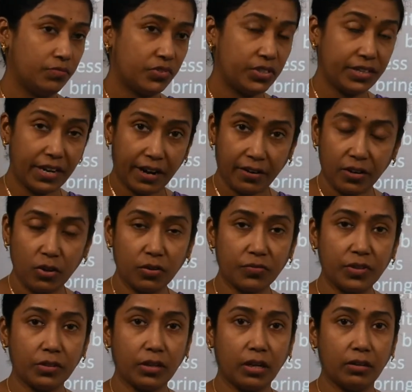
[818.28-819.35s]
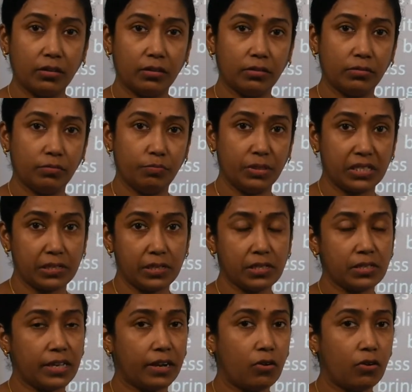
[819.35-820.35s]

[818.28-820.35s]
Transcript: scenario of the business